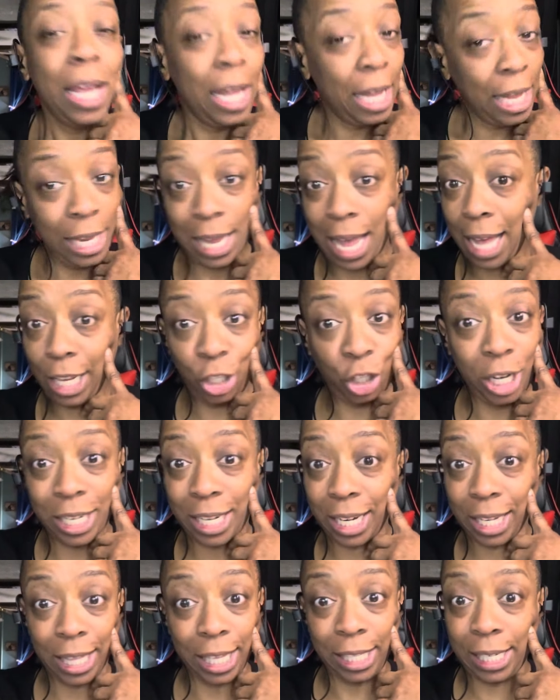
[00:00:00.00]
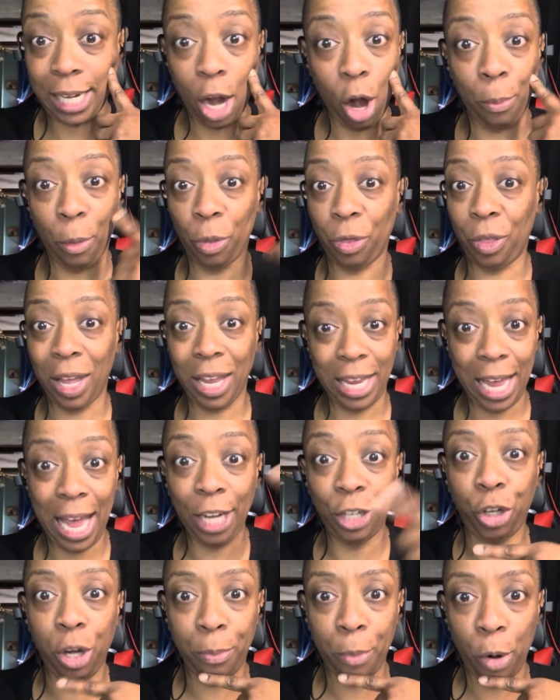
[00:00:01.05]
yes, she did this terrible thing. Yes,
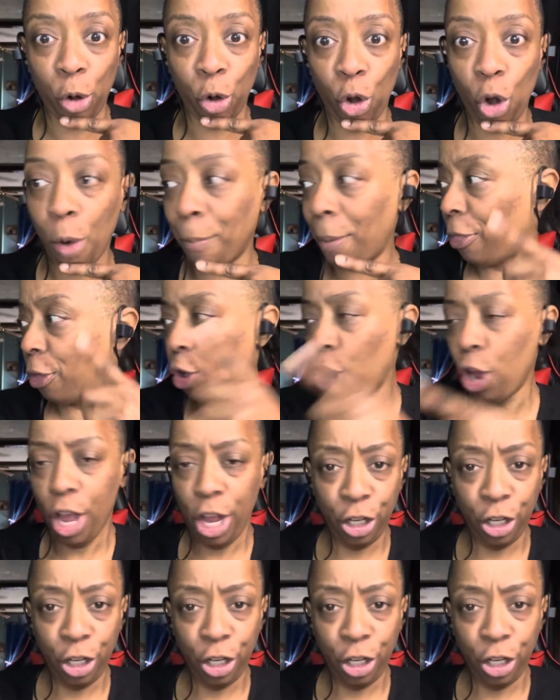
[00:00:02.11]
she murdered her mother.